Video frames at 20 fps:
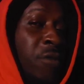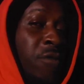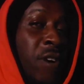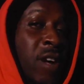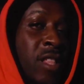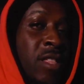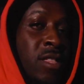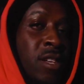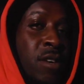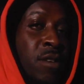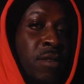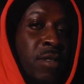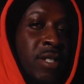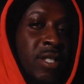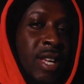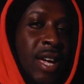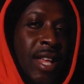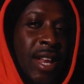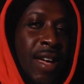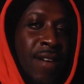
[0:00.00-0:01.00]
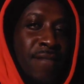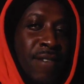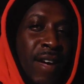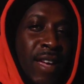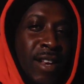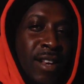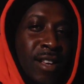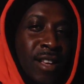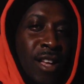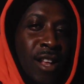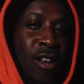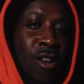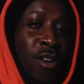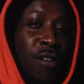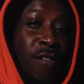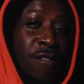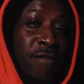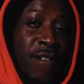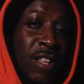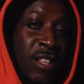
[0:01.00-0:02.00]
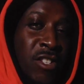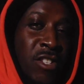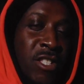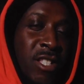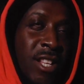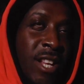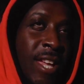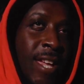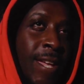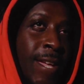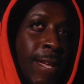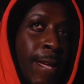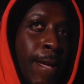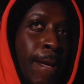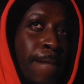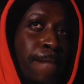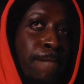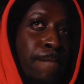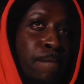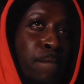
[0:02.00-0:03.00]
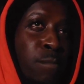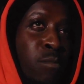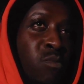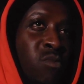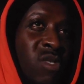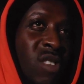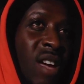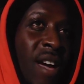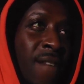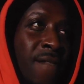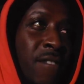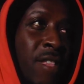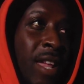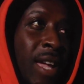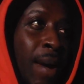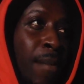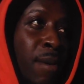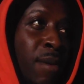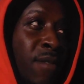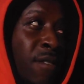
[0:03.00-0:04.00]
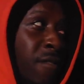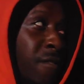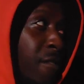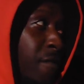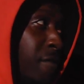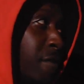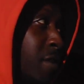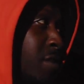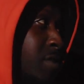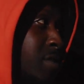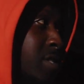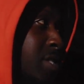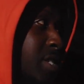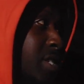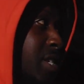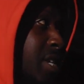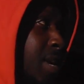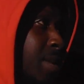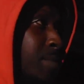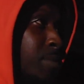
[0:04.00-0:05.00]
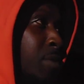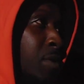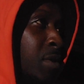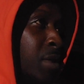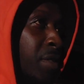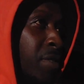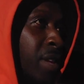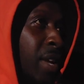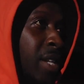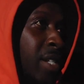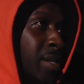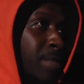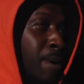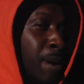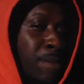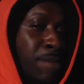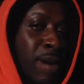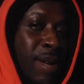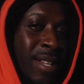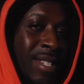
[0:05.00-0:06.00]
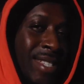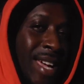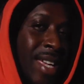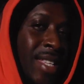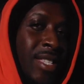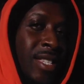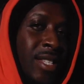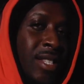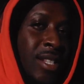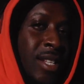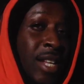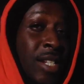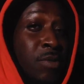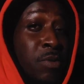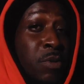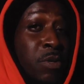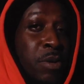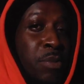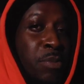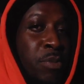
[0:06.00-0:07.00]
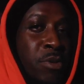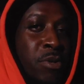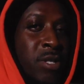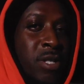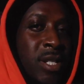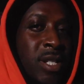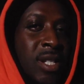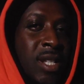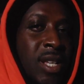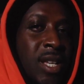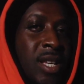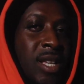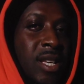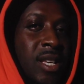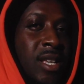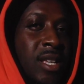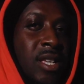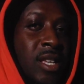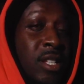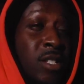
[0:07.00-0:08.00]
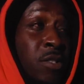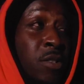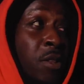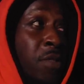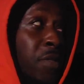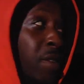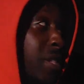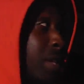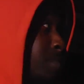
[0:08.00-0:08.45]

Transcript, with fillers: fun though is that I've had a lot of adventure today. I feel like I'm living fulfilled. I'm doing the things that make me excited, and that's what's important. You're doing the things